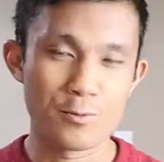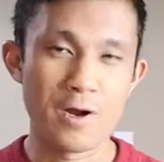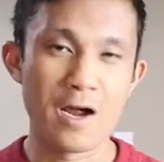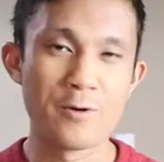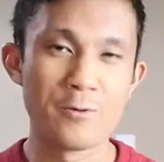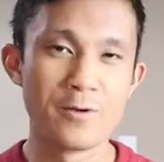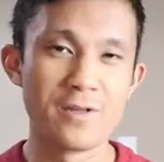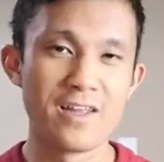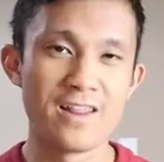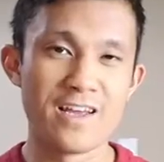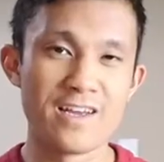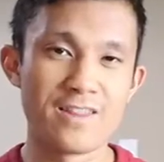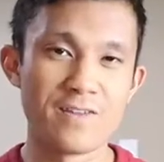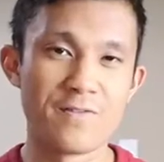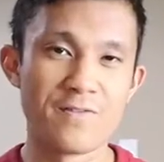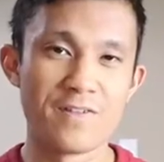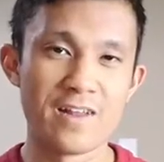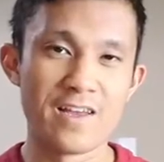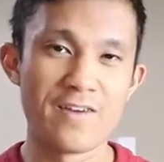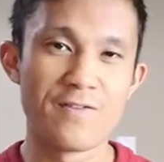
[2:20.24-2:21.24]
I really like the
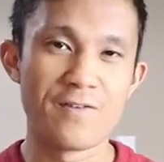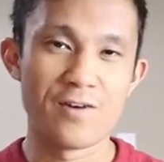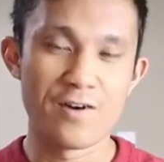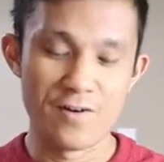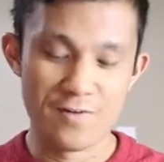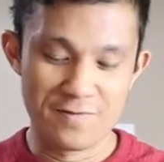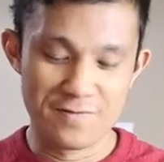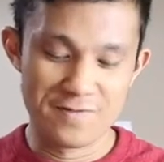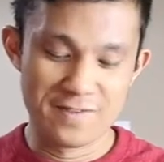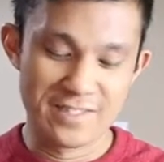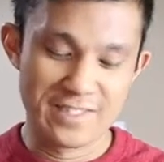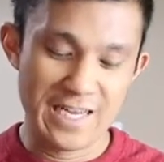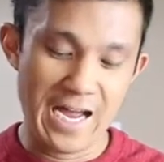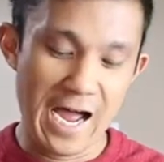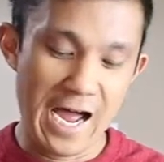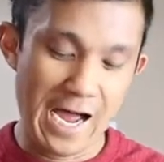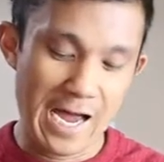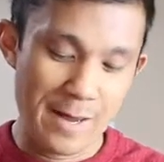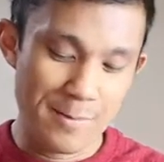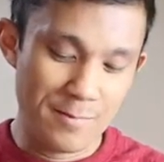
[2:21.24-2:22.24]
flavor of
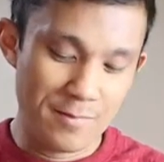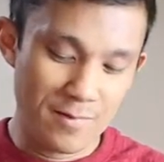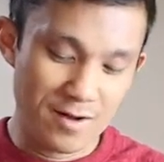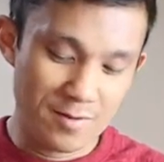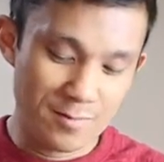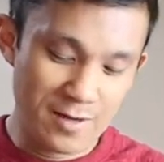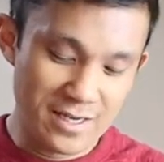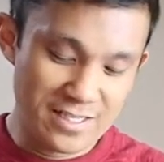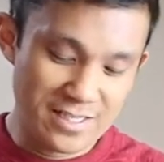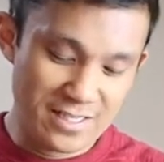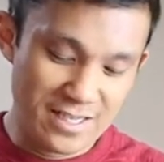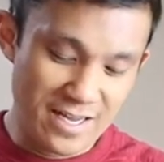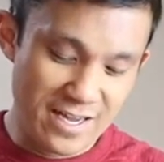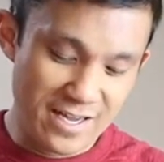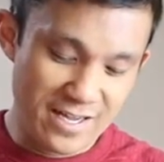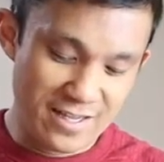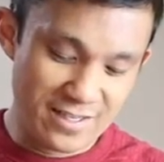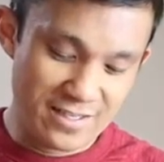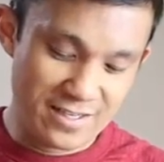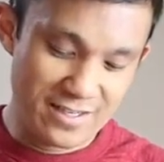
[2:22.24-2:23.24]
thyme on my
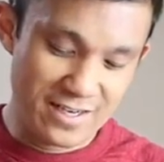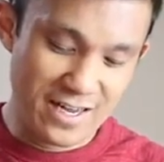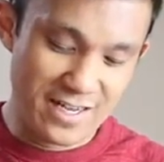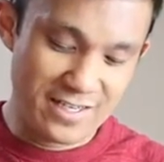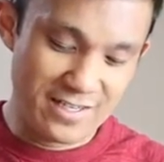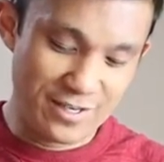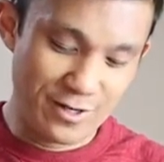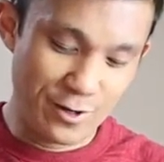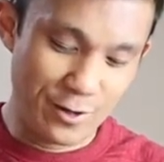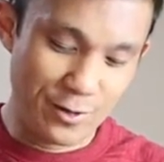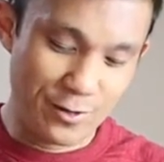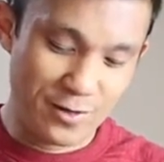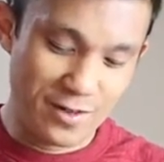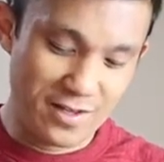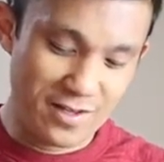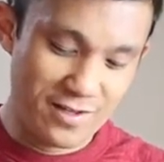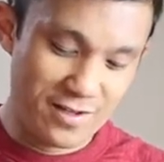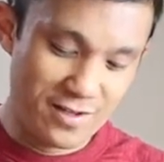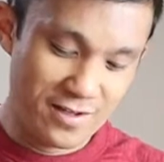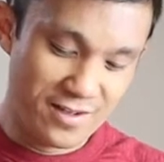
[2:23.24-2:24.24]
steak. It's nice and
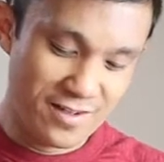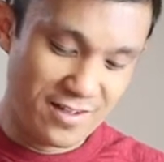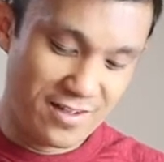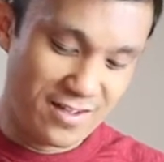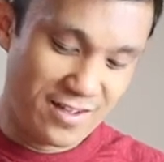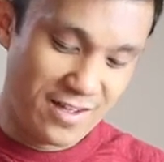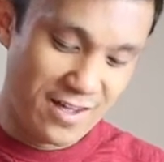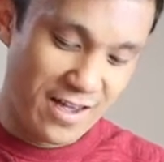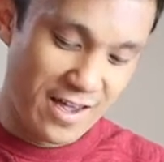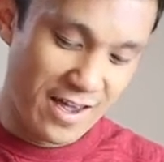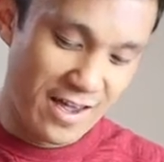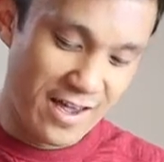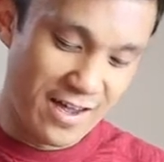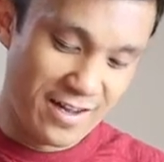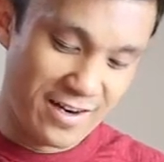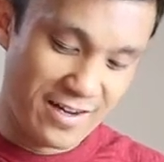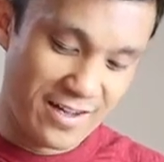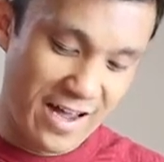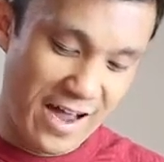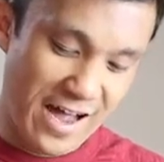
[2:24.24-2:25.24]
earthy
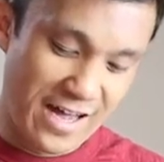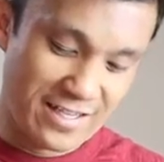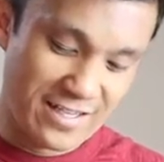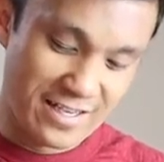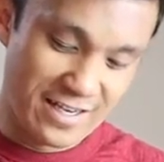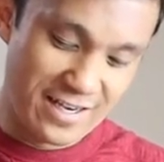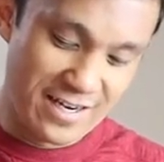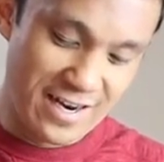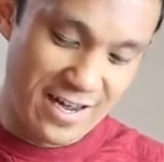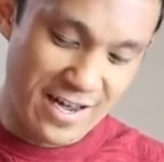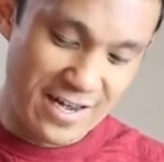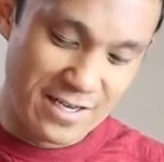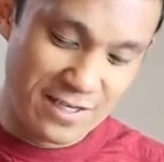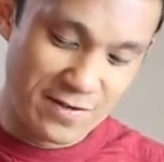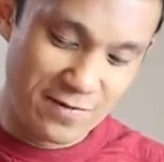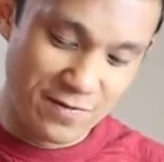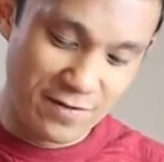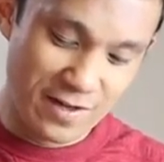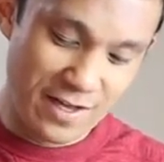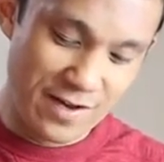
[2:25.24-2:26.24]
and adds a
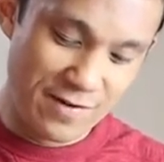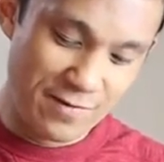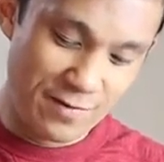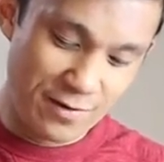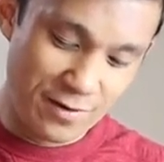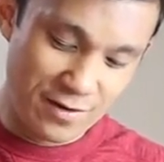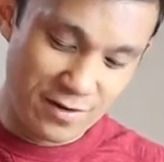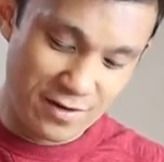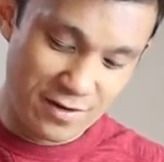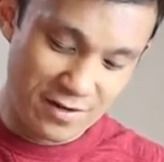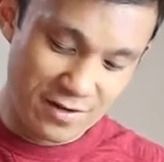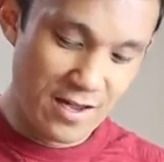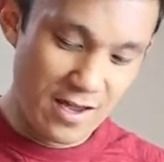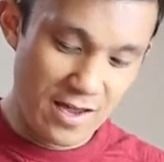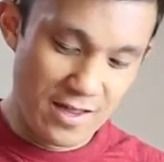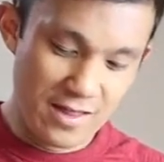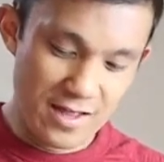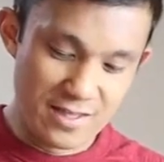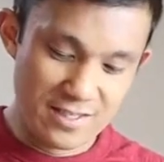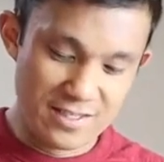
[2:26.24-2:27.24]
nice flavor.
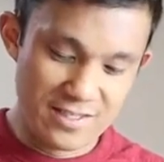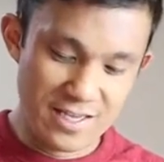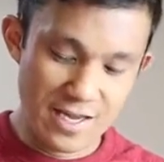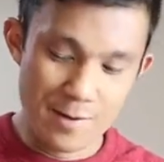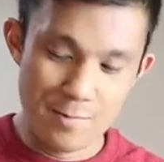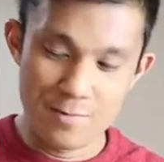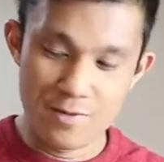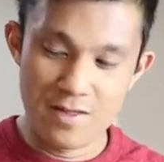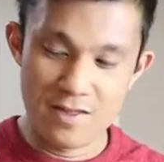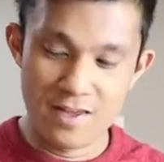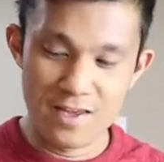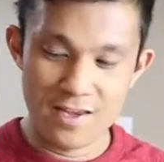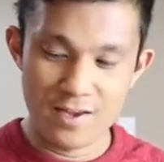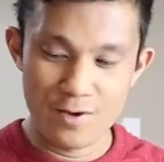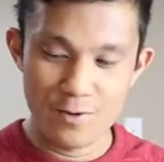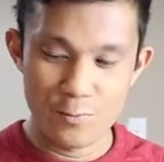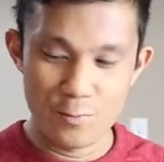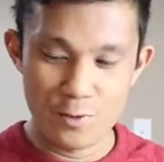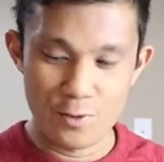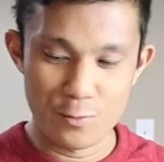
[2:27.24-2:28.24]
And then same thing
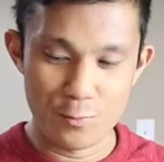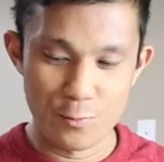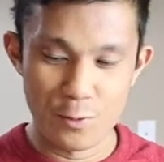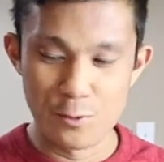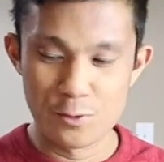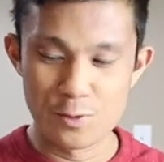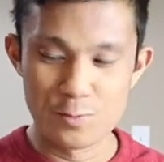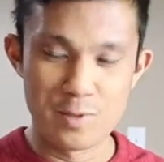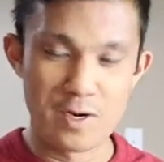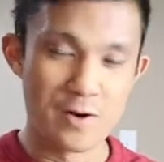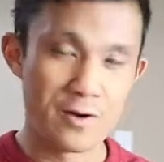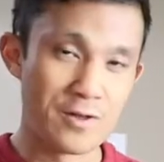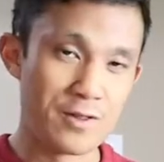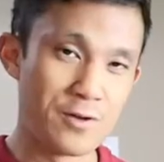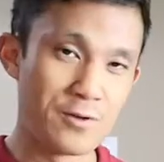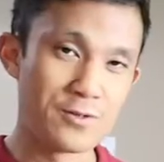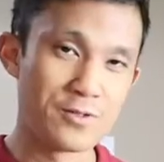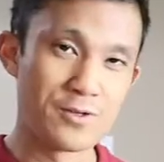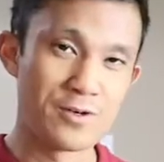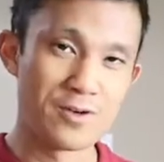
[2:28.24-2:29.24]
with rosemary.
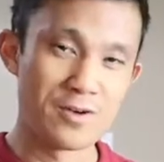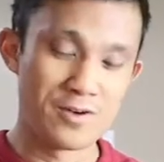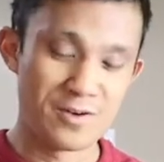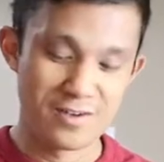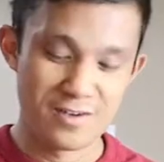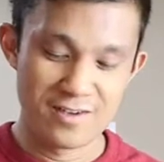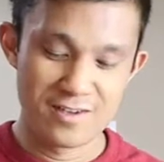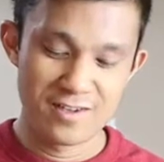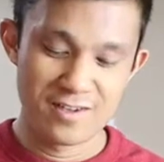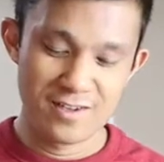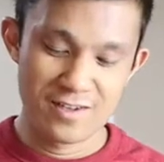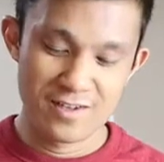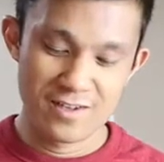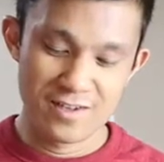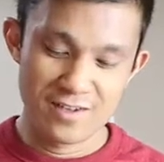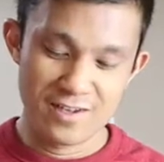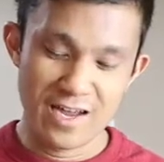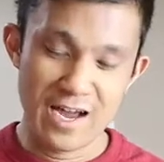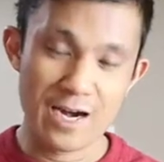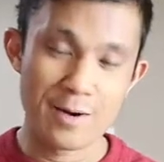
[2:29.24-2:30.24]
Those are
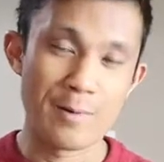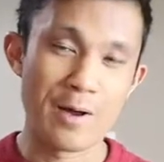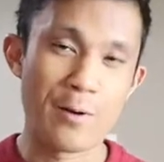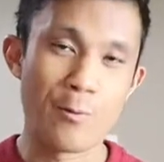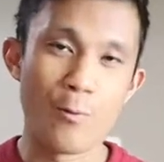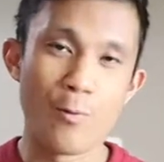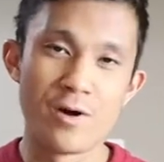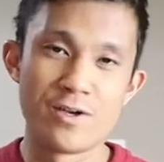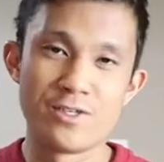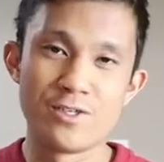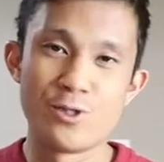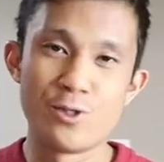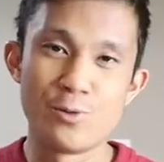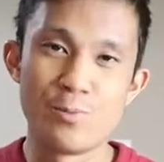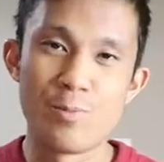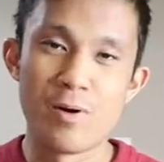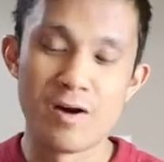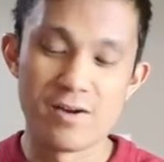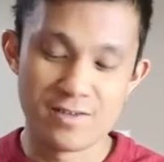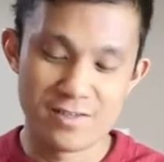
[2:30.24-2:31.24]
kind of my one two
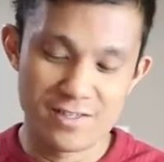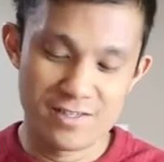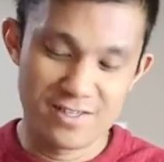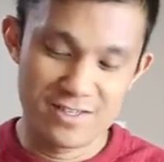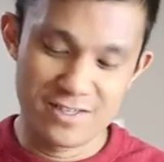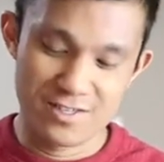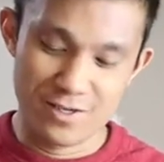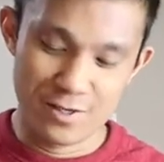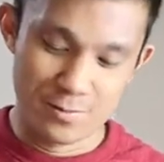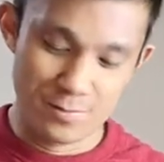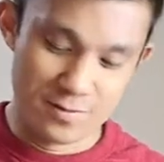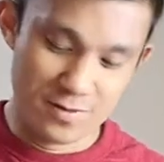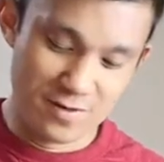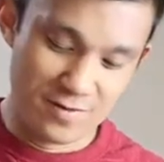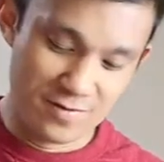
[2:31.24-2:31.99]
punch in terms